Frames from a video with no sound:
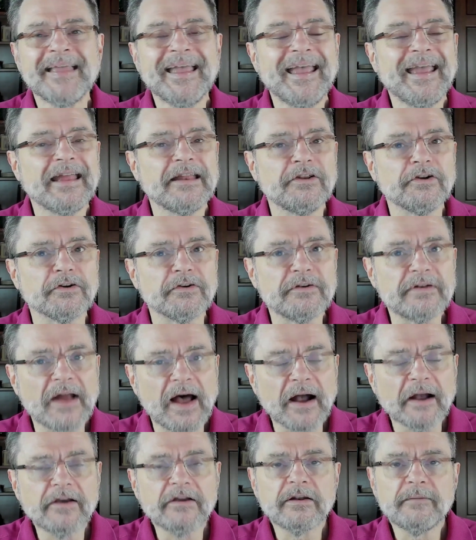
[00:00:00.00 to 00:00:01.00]
and you're
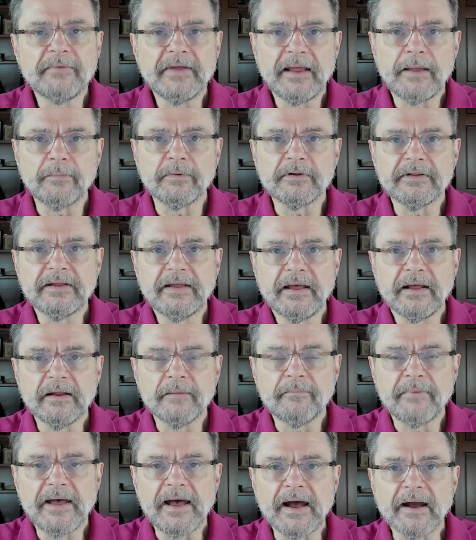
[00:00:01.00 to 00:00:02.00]
not going to be able to get
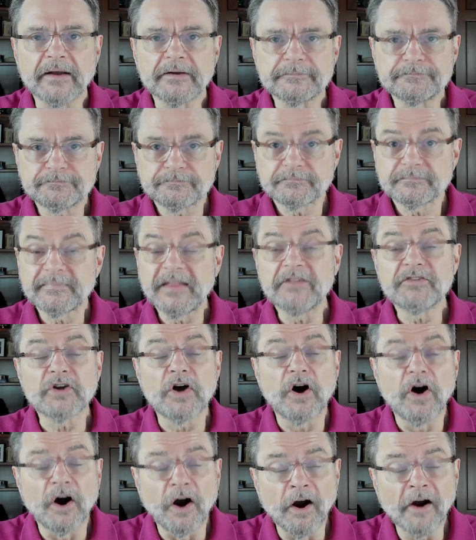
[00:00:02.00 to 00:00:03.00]
it back. It's
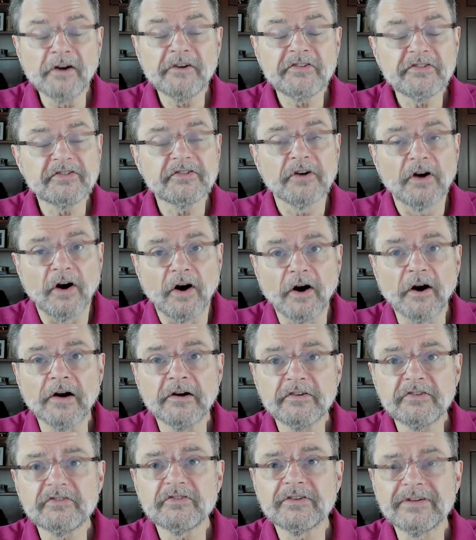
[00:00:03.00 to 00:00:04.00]
a harsh,
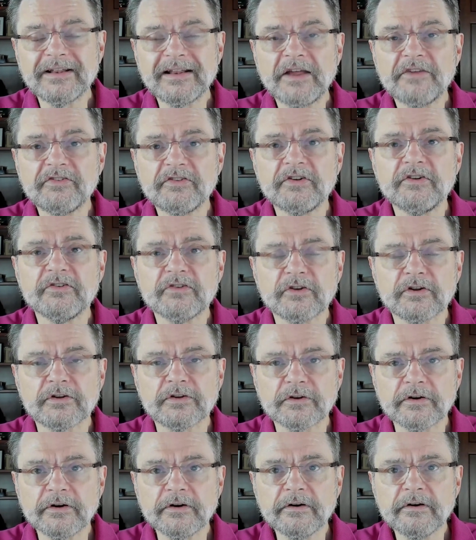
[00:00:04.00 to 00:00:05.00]
harsh lesson to
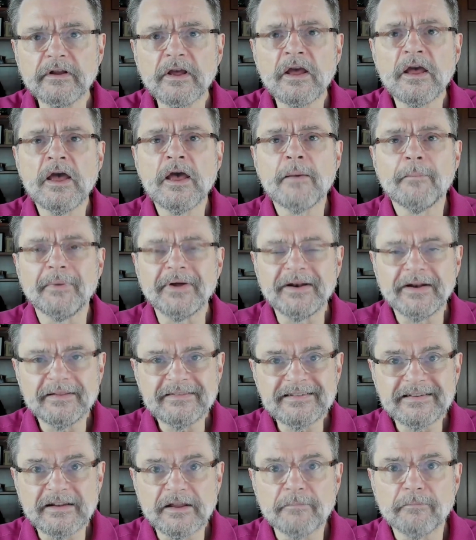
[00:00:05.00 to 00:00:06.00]
learn, but
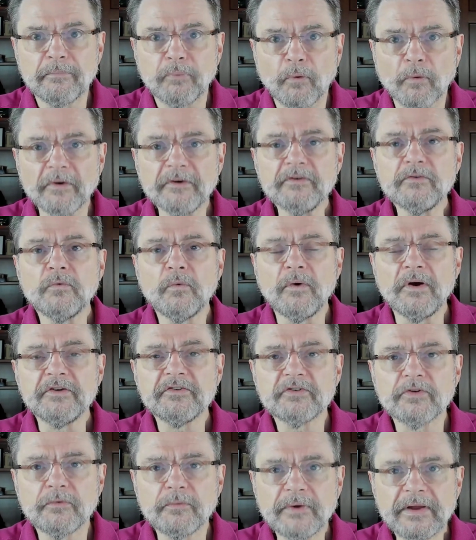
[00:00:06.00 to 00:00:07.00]
it's an important one
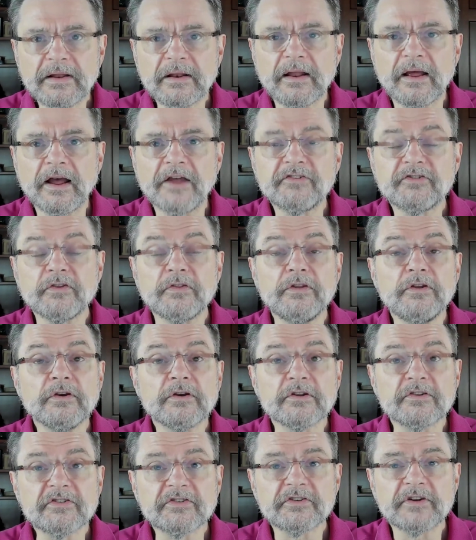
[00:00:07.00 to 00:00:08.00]
to realize so that you
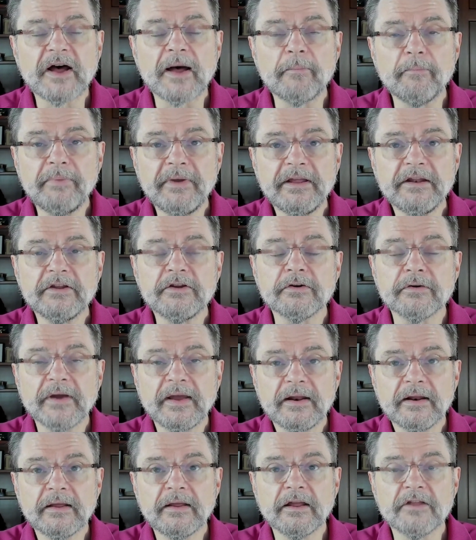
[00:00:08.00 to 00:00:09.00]
can stop beating your
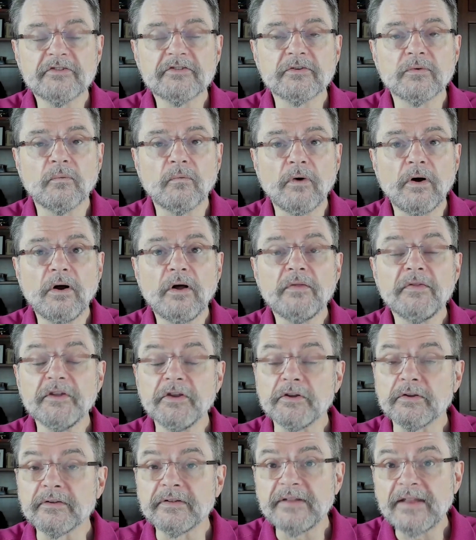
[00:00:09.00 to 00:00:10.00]
head against a wall that
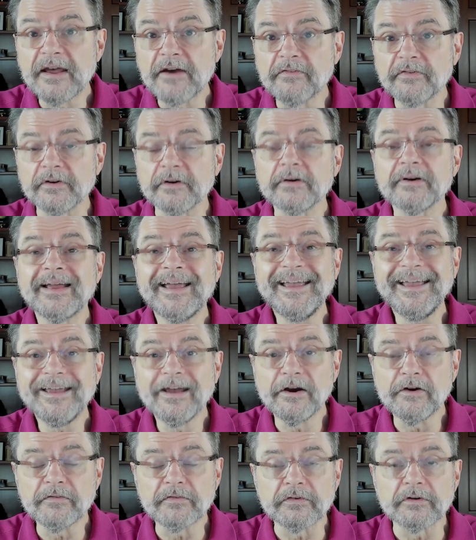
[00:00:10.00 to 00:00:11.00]
you'll never,
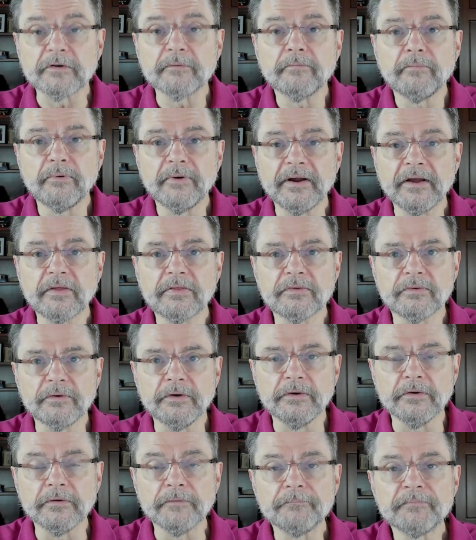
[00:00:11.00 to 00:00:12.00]
ever break
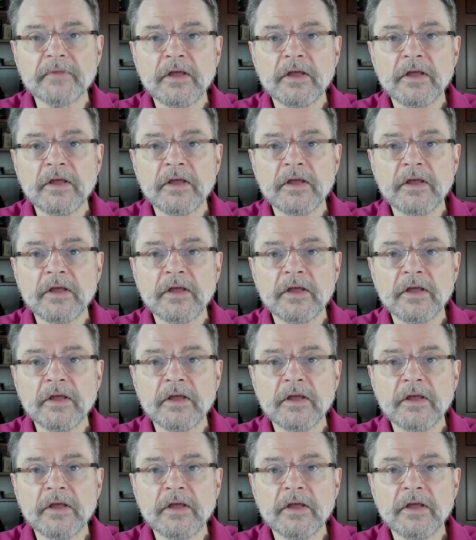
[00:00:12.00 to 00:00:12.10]
through.